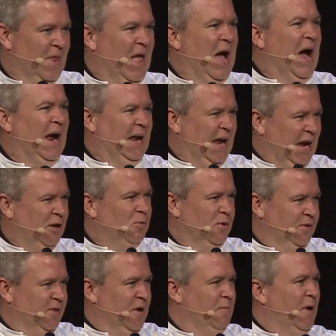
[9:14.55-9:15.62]
I ate
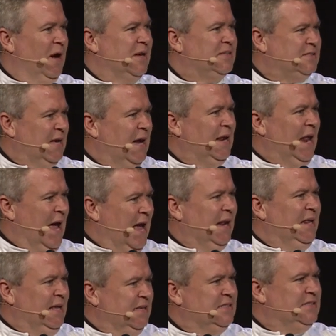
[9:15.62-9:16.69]
with him. I sat at
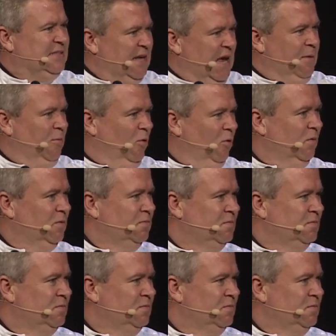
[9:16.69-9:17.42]
his table.